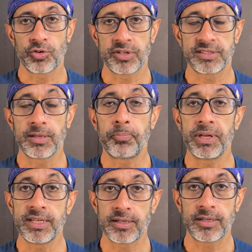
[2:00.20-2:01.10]
known as the
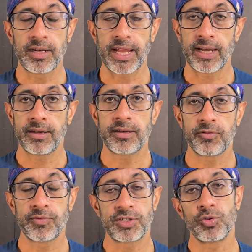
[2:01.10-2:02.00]
pineal gland,
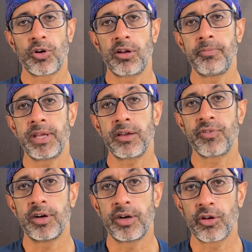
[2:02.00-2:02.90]
which you all may
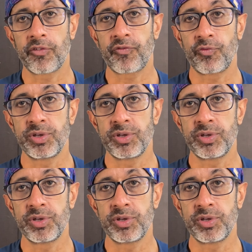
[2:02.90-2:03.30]
have heard of,